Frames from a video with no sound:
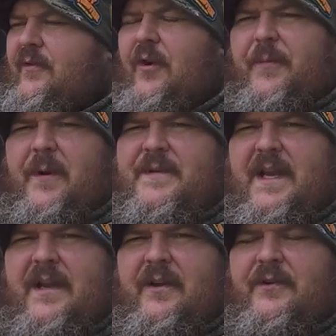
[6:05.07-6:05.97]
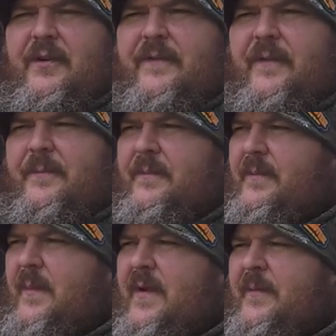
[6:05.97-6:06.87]
Drop arms I got are
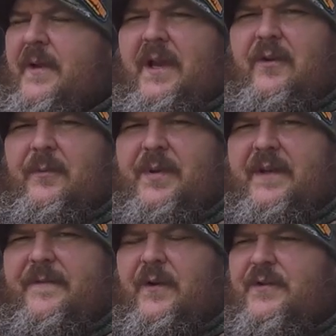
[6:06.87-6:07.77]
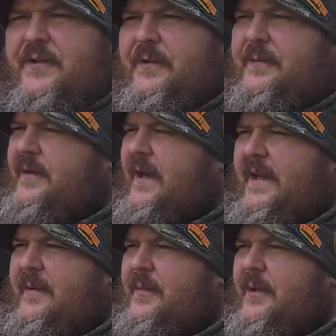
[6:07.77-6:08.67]
made from a guy called Pete Foster,
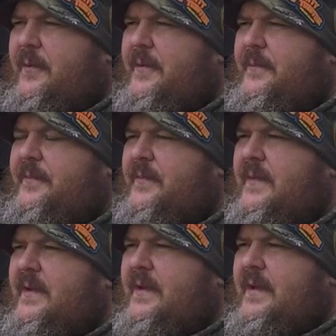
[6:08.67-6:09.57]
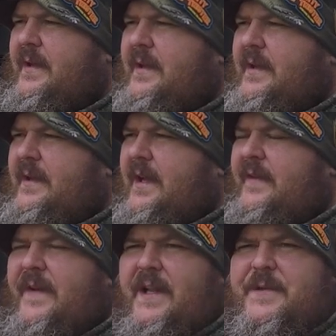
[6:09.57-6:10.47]
cracking bloke.
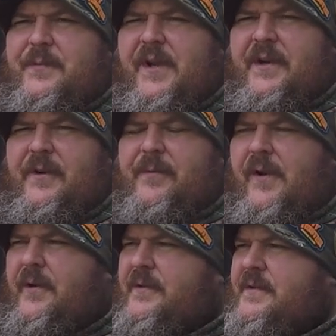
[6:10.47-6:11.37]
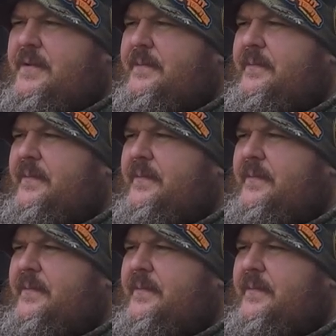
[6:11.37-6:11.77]
Advanced Predator products.